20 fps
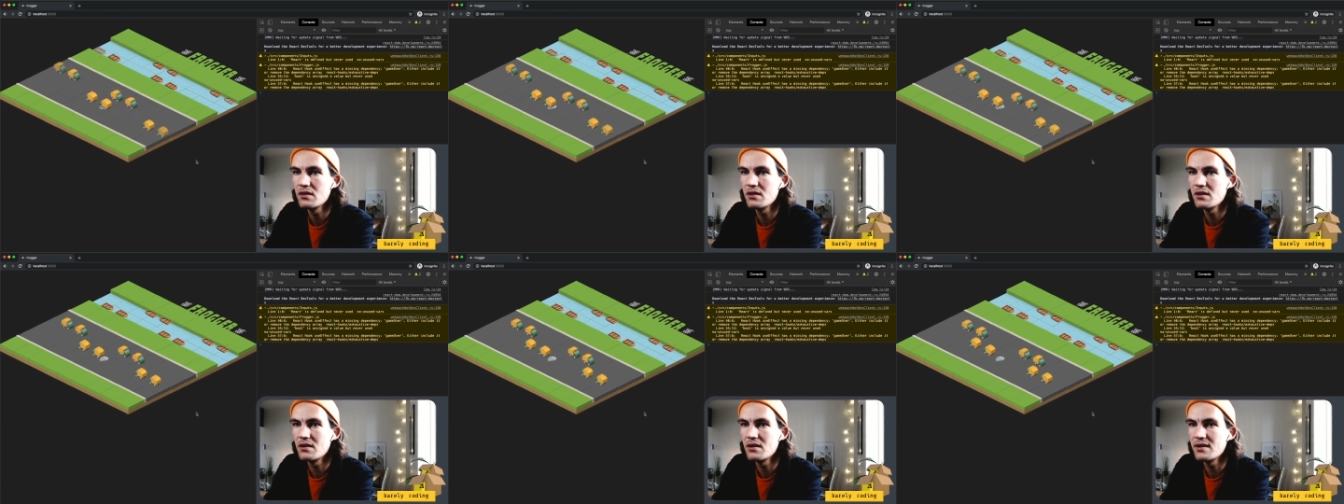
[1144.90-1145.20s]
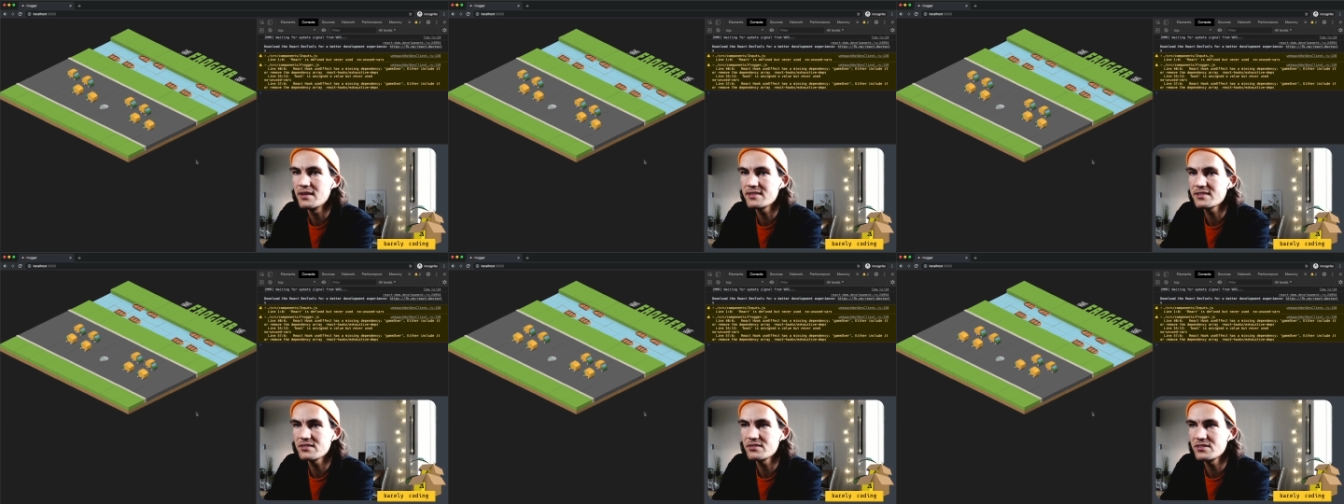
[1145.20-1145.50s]
Let's
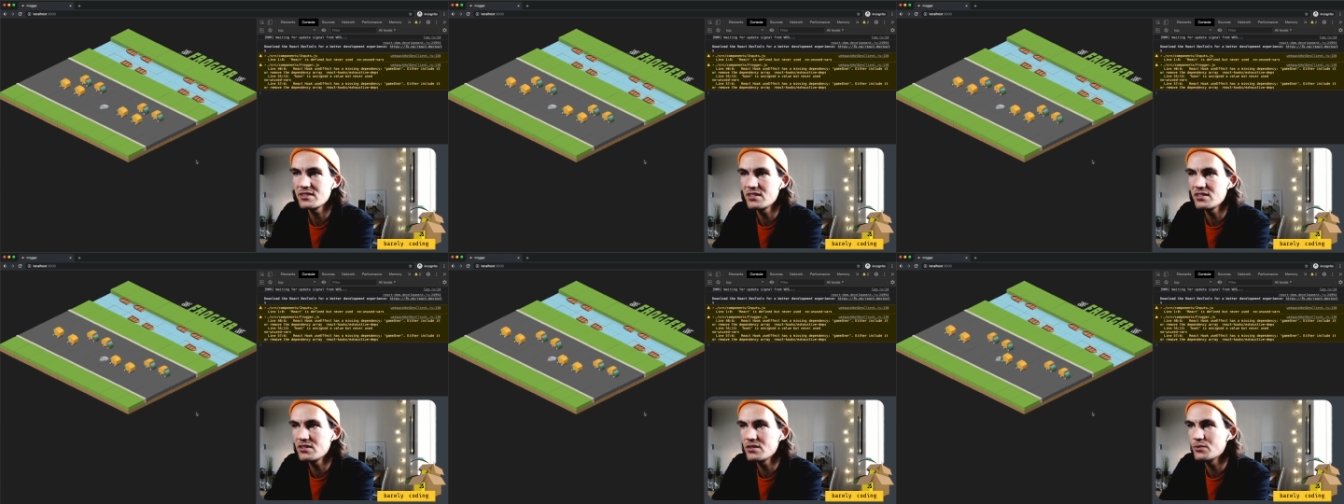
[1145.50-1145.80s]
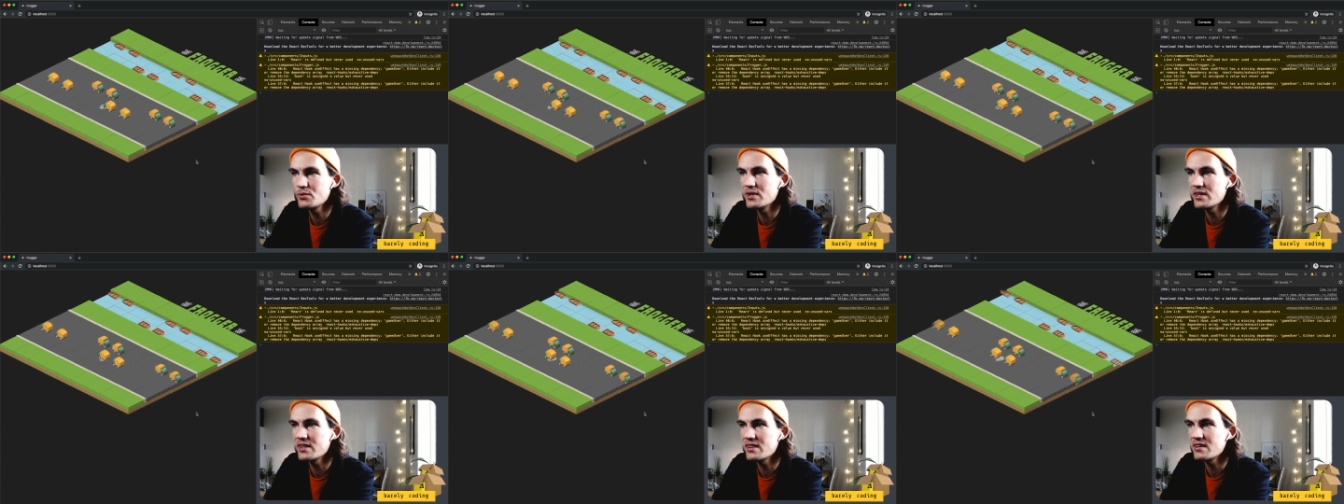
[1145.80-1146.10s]
continue
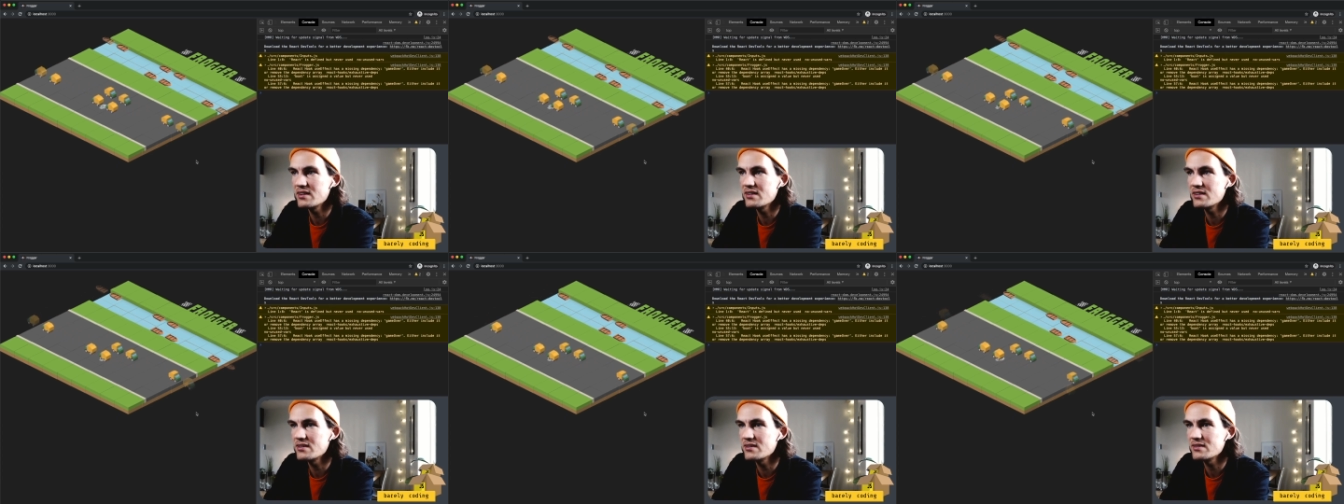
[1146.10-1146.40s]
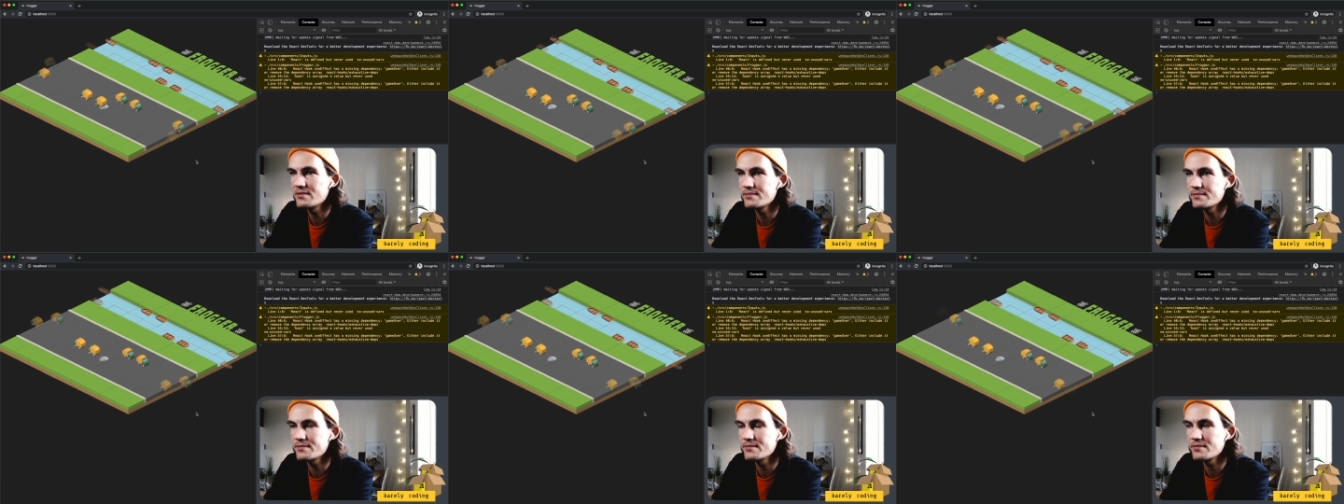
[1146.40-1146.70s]
with the
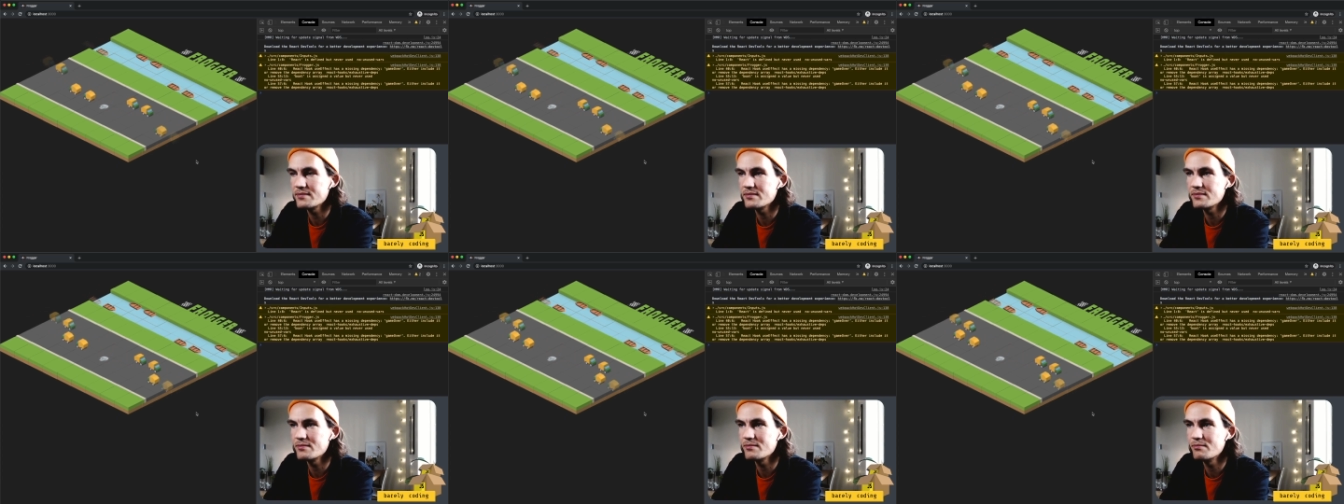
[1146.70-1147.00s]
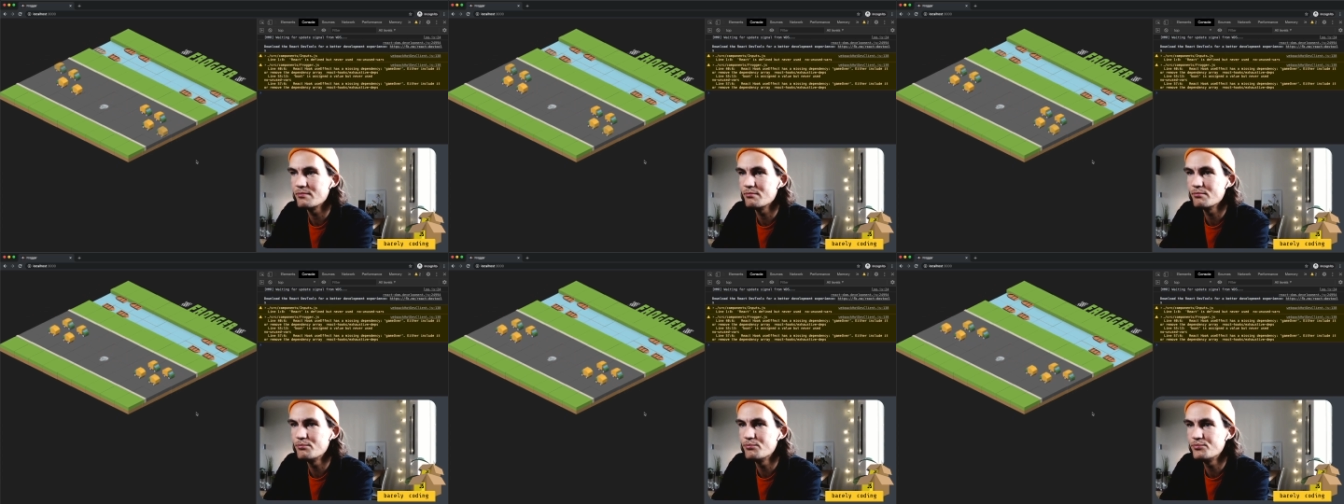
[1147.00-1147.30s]

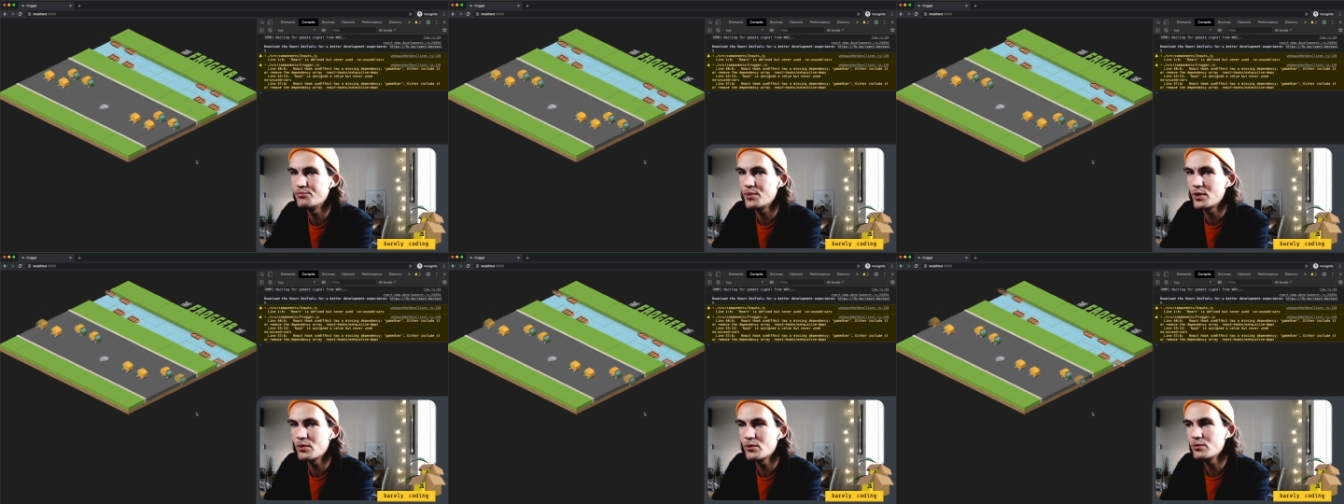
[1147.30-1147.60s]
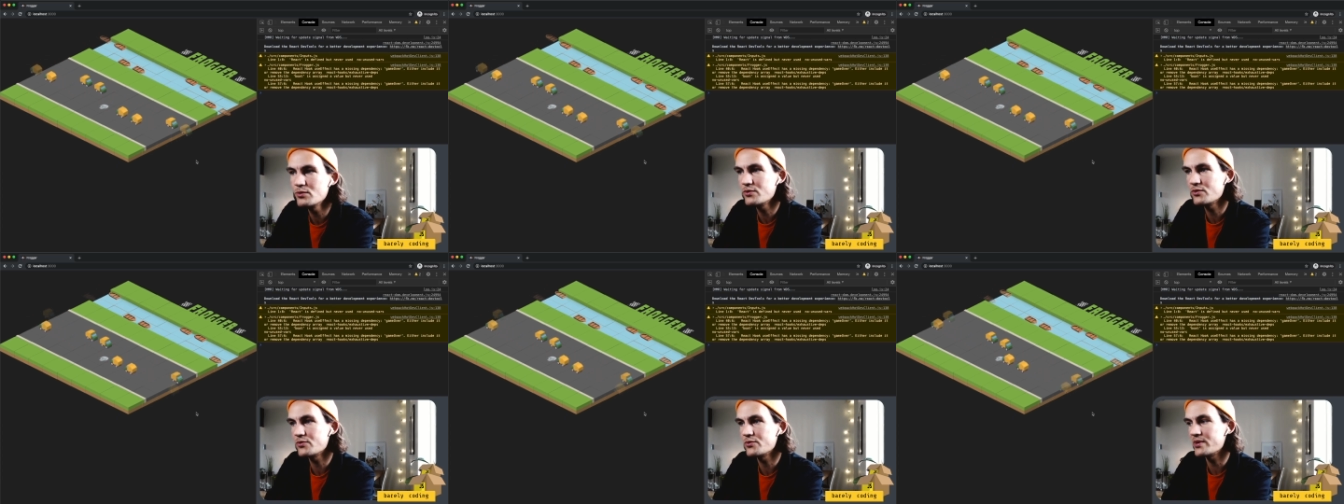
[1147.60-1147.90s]

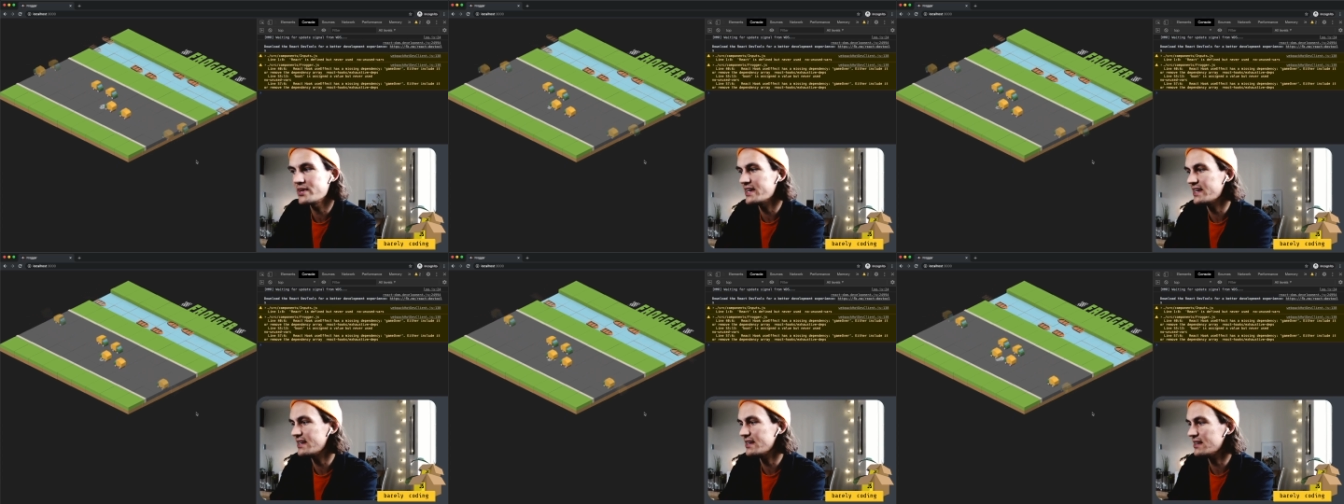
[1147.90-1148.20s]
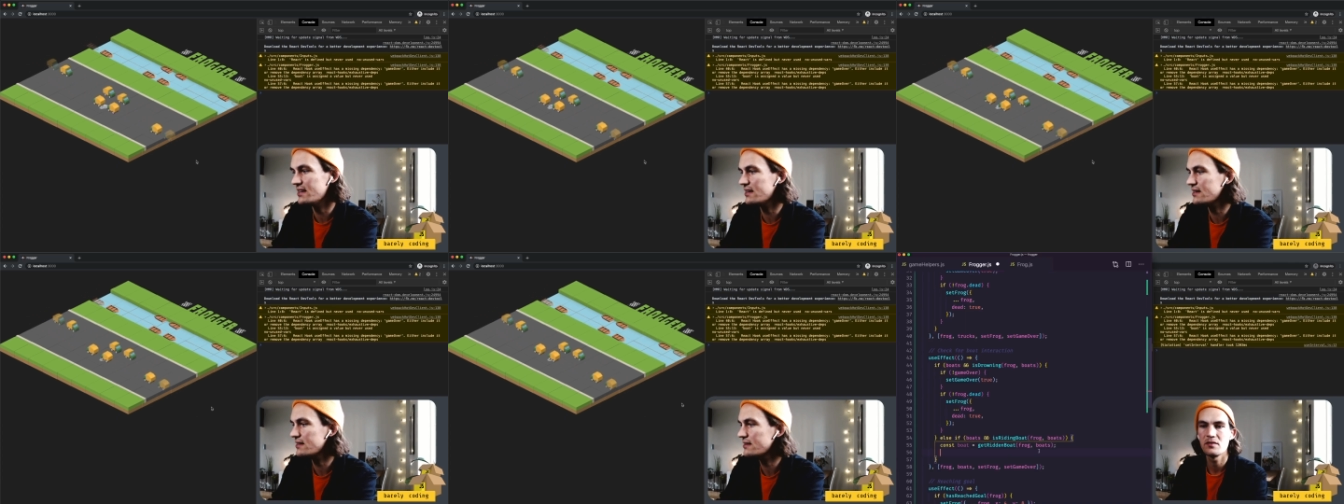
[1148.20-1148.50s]
boat riding.